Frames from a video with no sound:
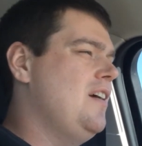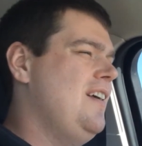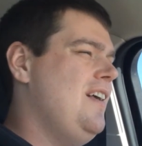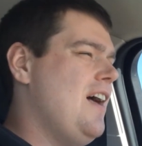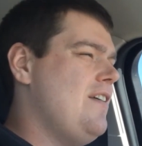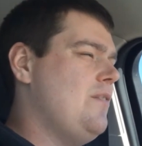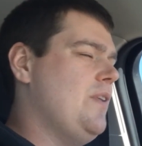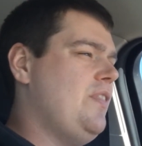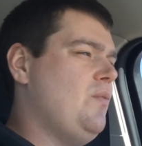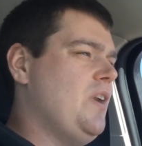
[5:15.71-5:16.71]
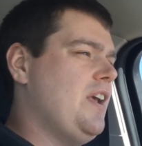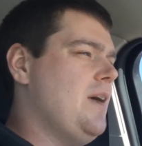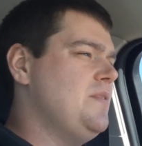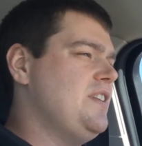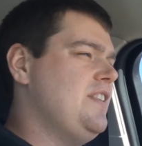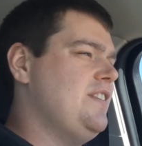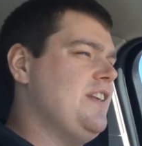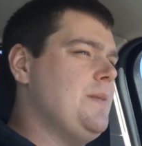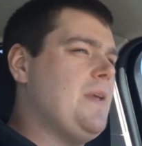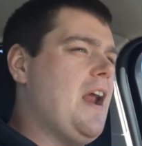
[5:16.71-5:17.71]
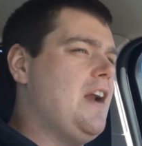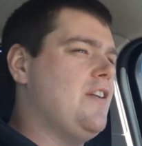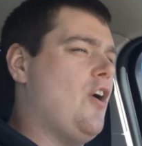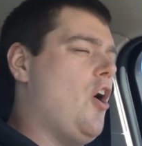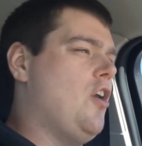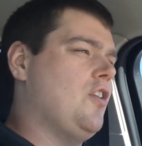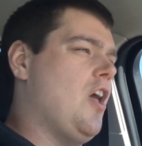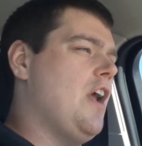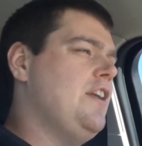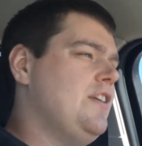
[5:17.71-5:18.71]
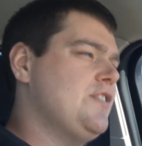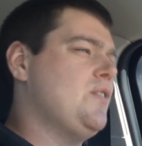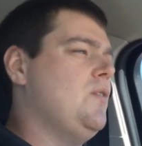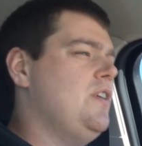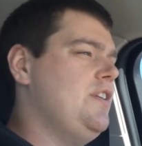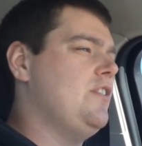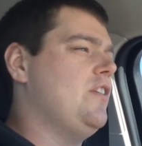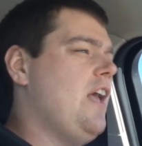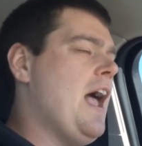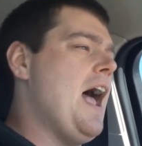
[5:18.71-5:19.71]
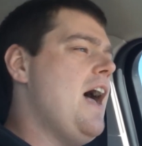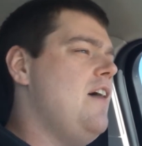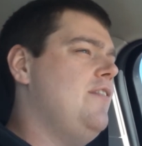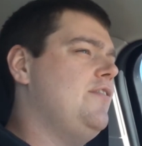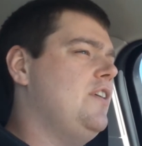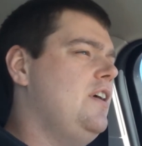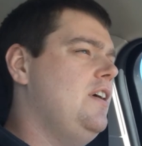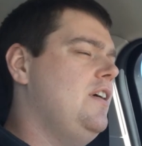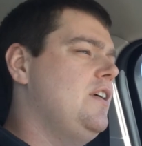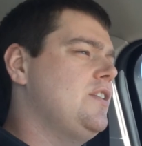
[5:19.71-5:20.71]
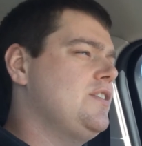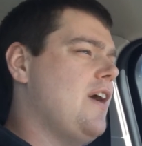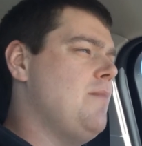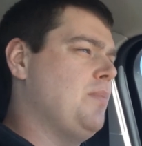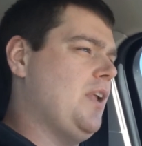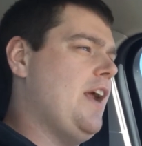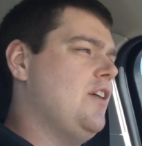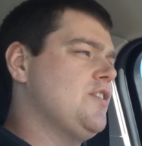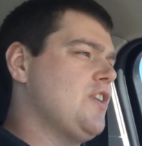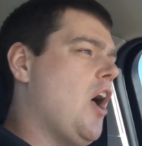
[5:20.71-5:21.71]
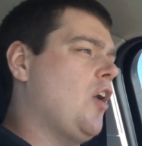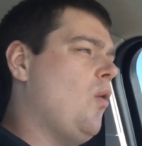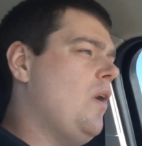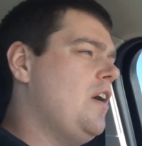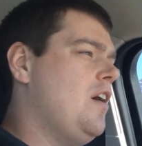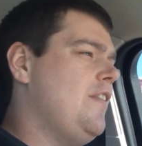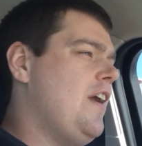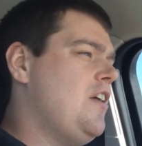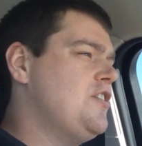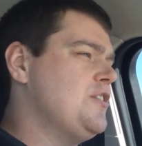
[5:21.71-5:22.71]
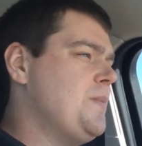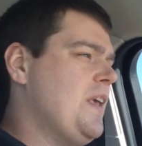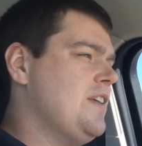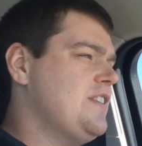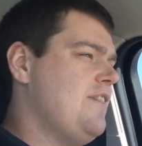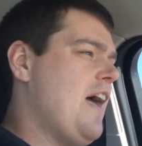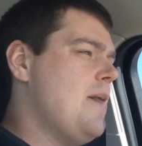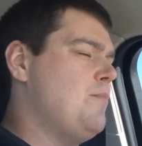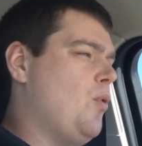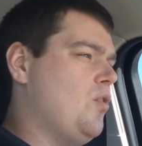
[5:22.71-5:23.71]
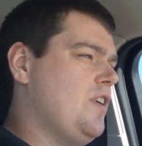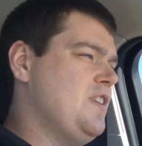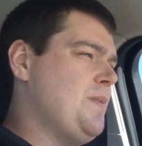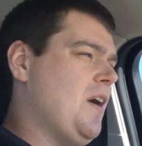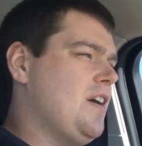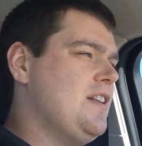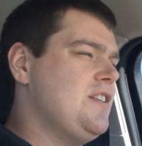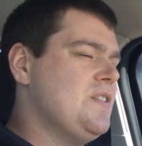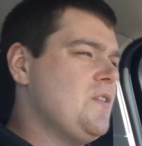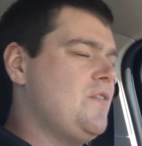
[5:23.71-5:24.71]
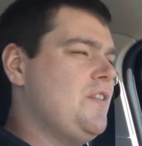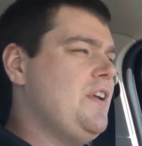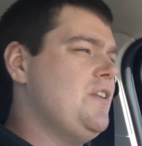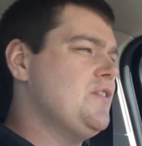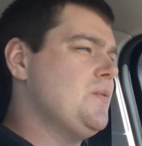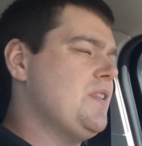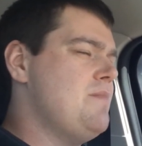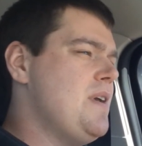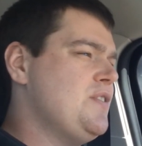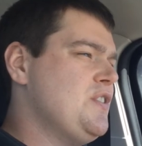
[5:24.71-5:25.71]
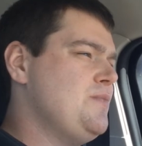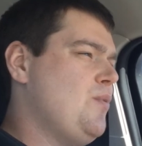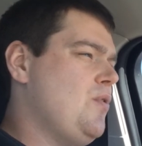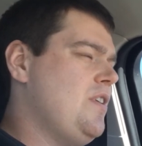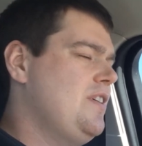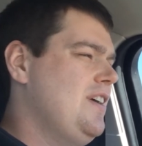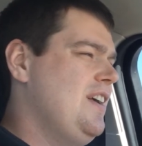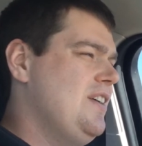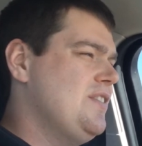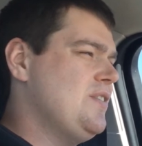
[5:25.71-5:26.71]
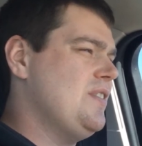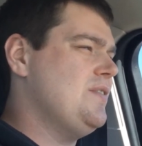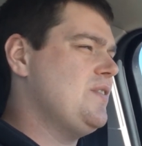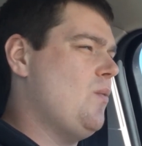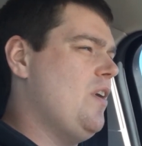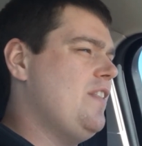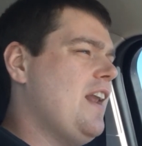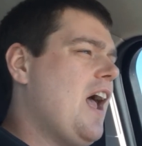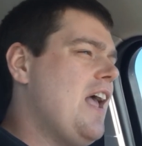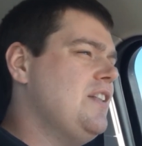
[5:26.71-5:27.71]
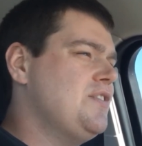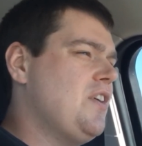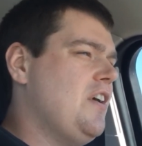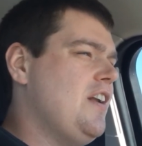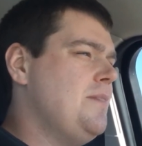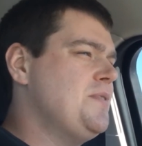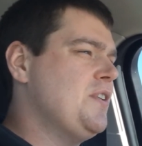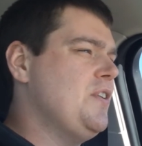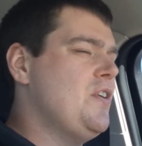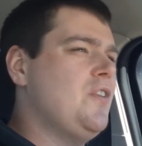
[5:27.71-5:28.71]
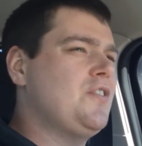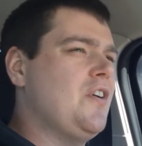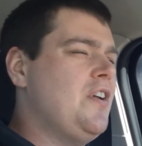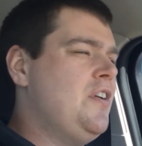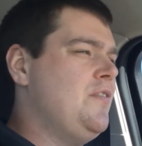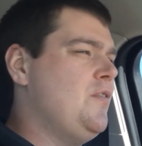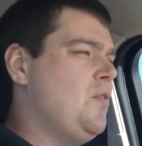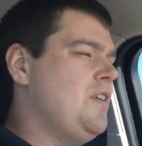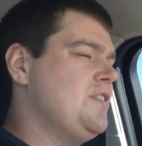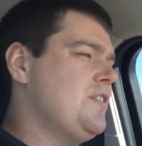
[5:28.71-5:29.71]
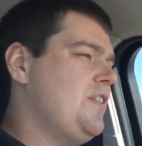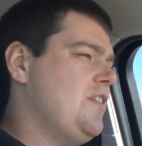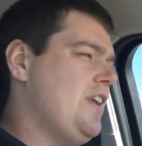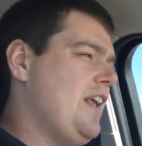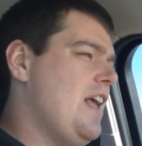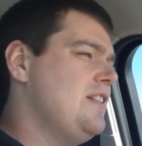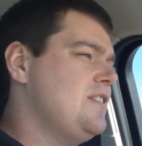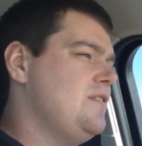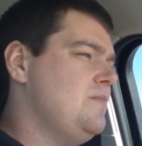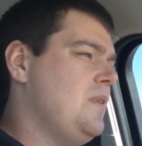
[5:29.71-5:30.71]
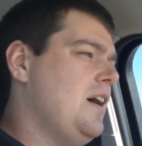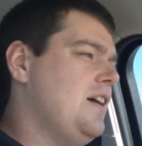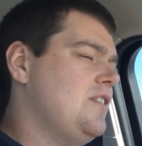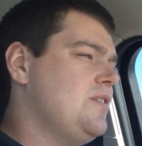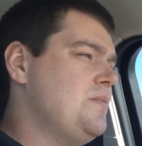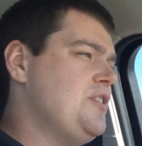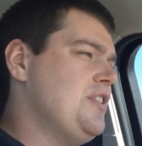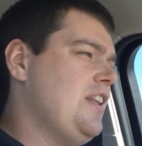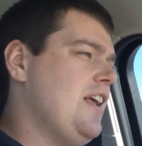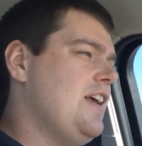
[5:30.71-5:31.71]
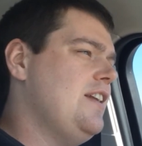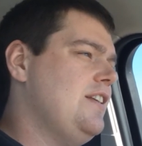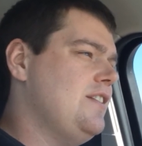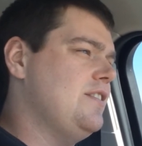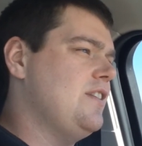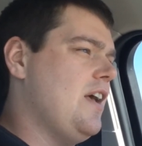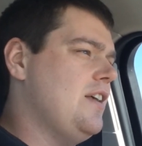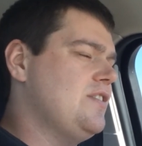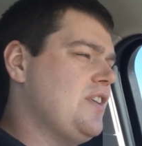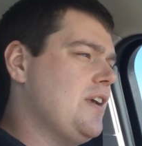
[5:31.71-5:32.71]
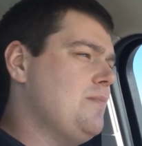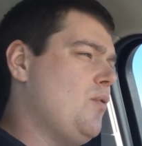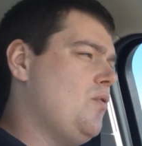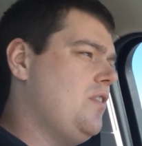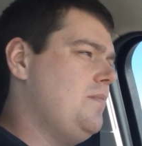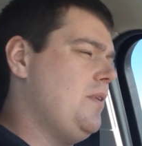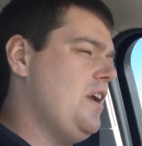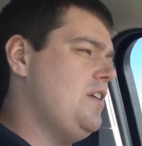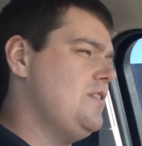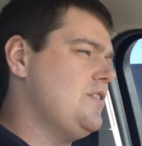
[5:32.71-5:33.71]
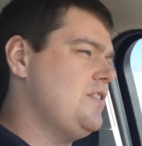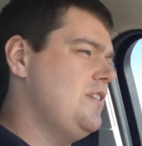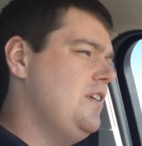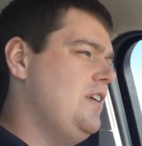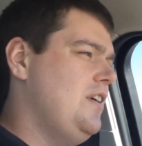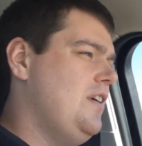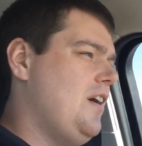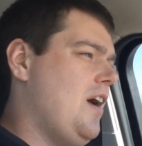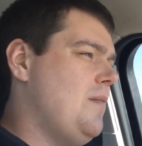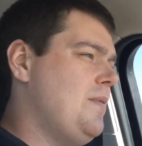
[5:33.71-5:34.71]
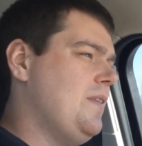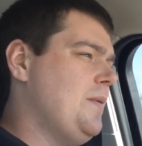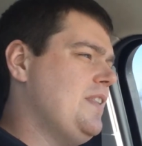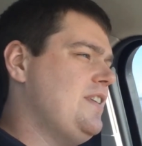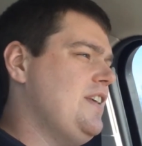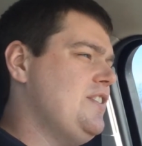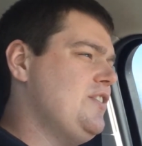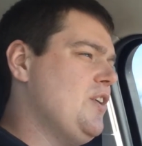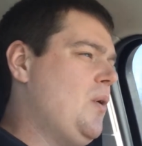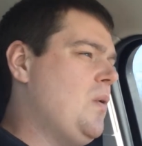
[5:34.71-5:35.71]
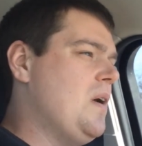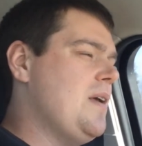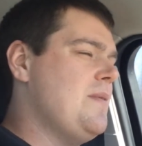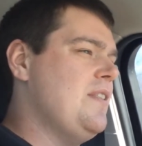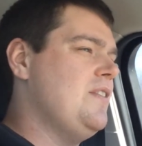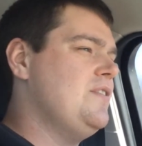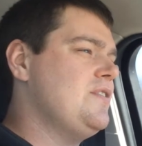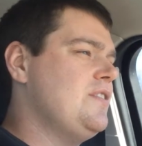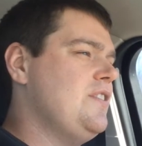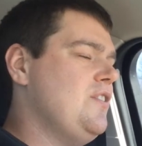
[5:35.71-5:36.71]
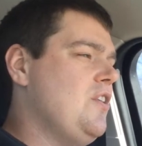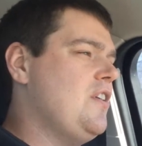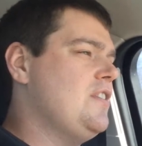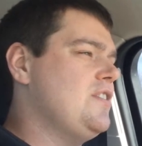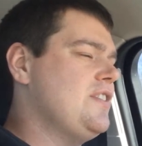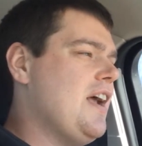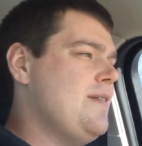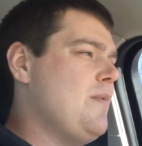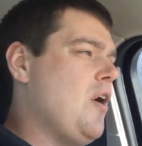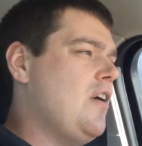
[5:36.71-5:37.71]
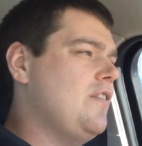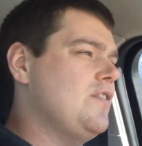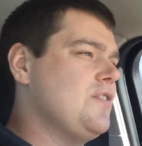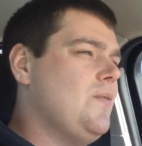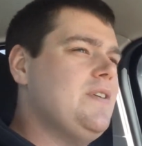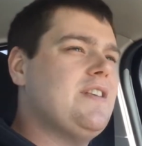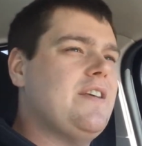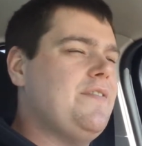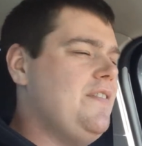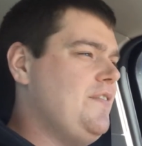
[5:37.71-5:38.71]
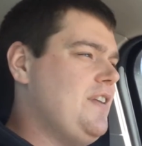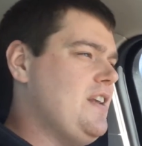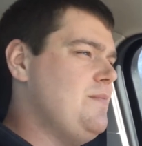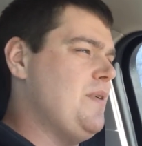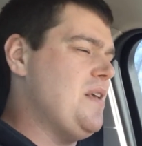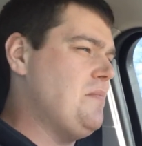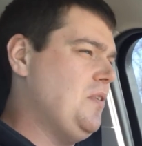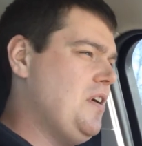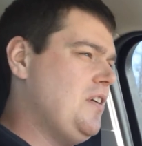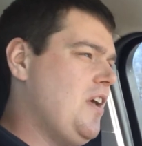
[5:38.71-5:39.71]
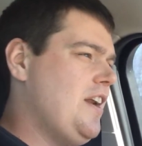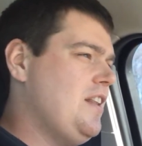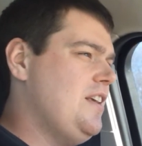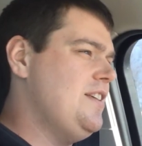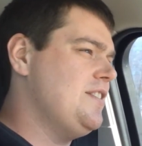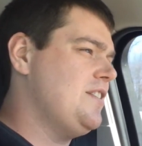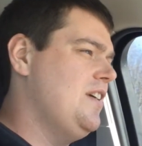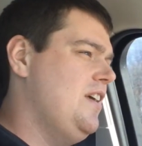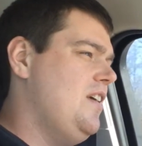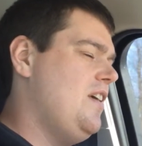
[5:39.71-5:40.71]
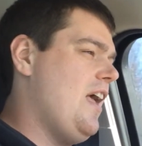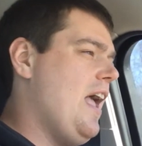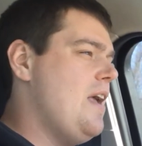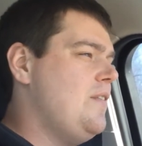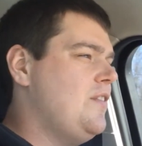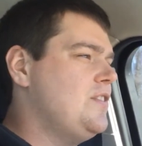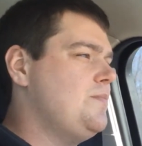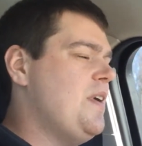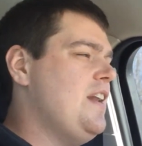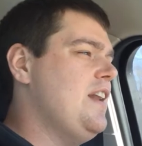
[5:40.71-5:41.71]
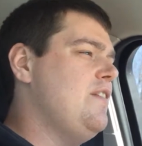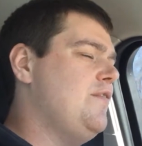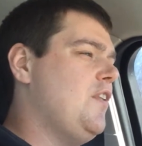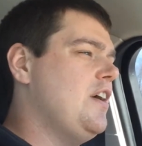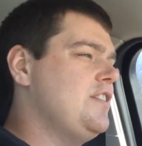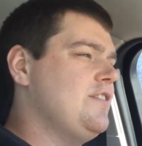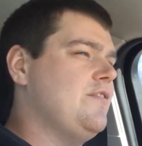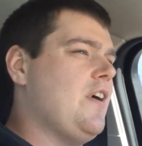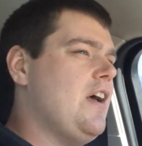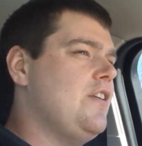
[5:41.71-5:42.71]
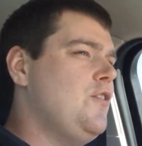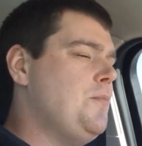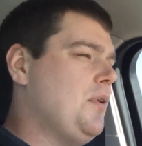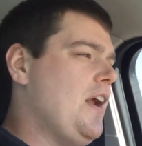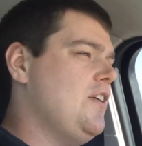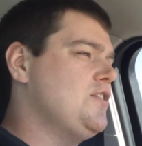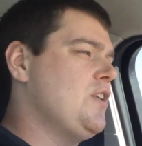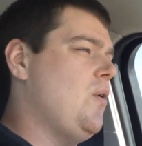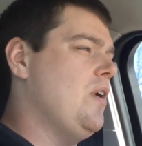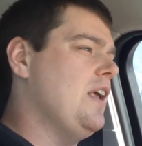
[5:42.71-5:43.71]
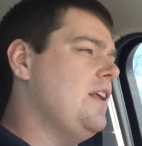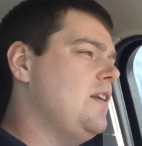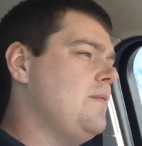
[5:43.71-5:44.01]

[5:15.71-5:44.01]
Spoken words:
I mean, when it comes to the Team Canada online Discord, you're going to have some players not going on there just because they've had poor experiences over the years with the message board. So this is the one that I had started up. It's a good alternative for it. So you're going to get some Chilean and Singapore players. But the TCO one, I mean, you look on the sidebar and there's always like 15 people online at least, and there's been an influx of new players going in.